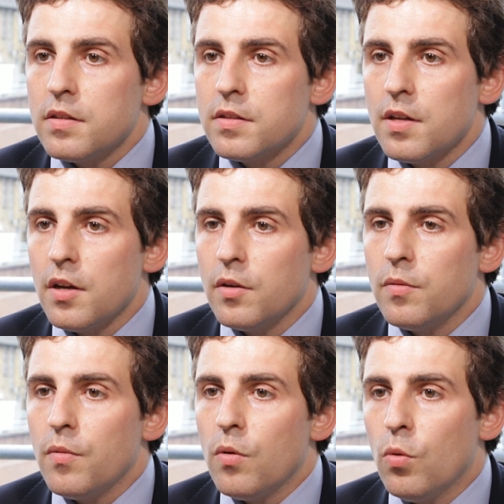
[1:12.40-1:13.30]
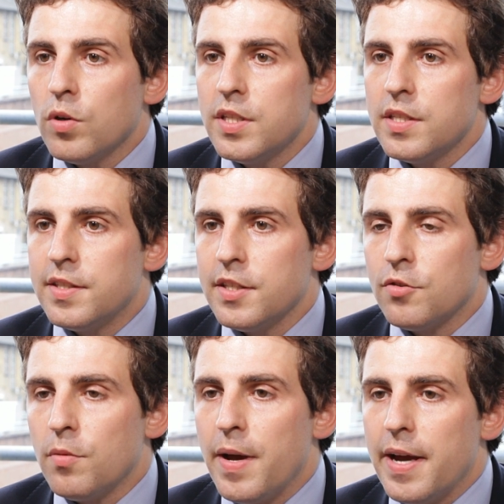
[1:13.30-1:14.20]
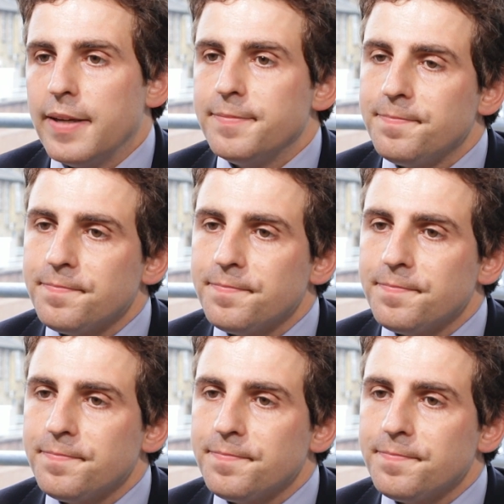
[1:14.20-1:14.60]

So, what is disrepair?